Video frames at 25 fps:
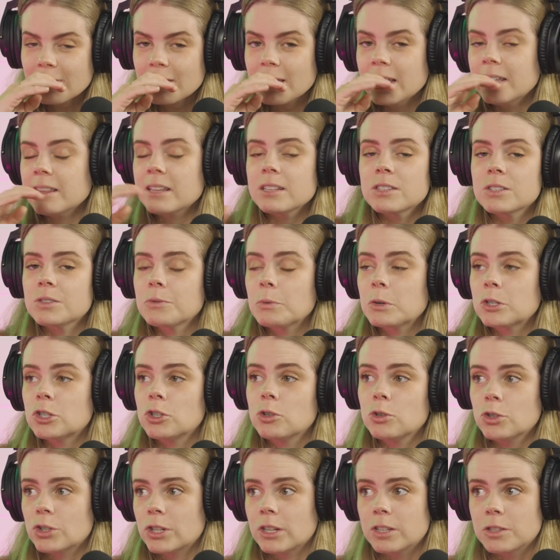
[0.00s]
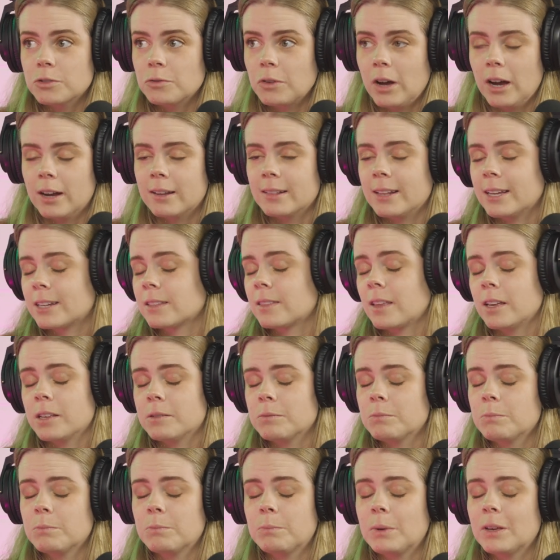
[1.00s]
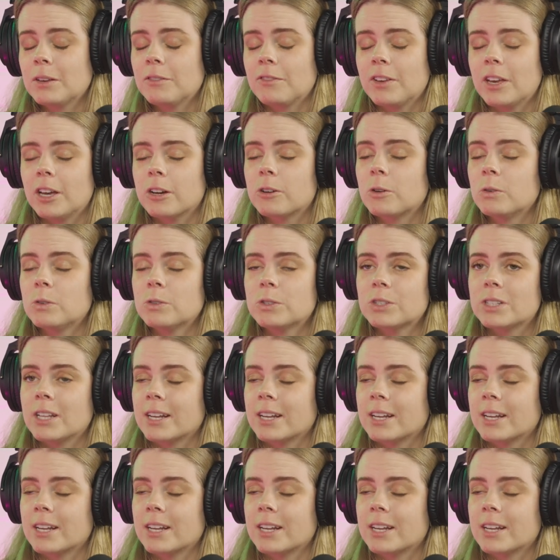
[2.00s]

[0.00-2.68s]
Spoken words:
and which usually is fine, like they big vehicles